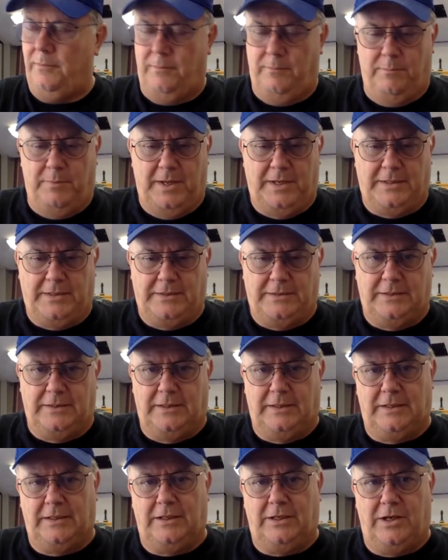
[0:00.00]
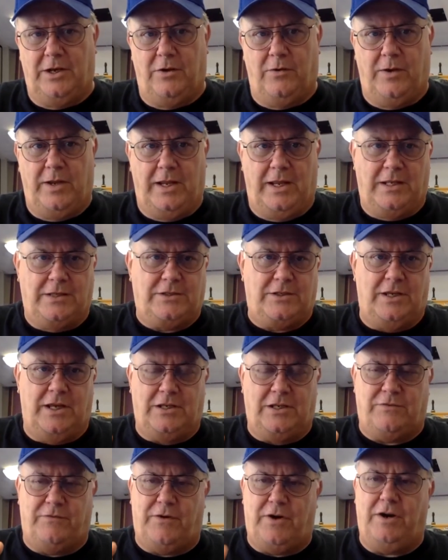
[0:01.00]
But it's
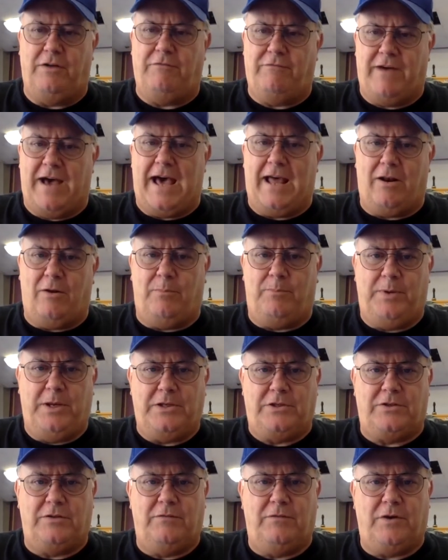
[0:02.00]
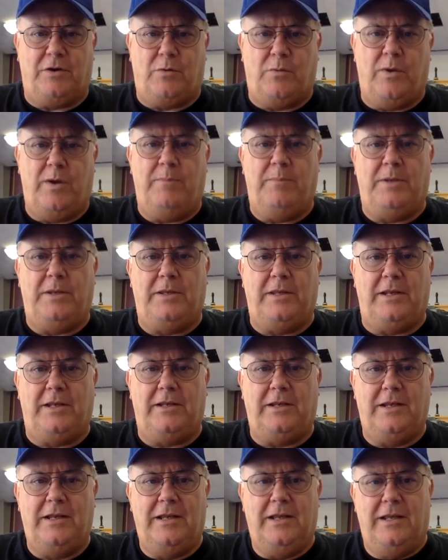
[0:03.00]
a very vital piece of equipment that
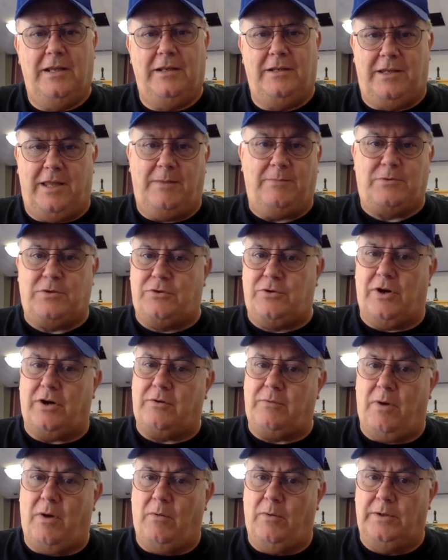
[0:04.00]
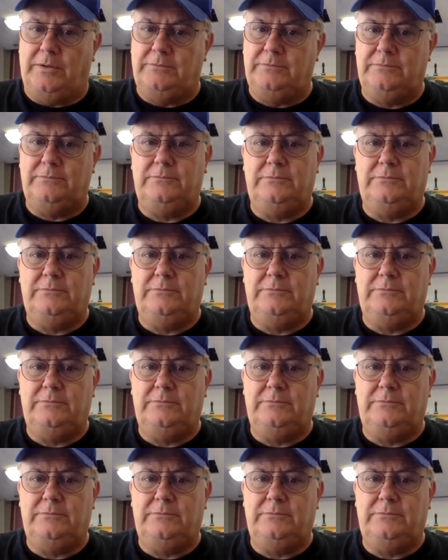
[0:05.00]
keeps the truck rolling.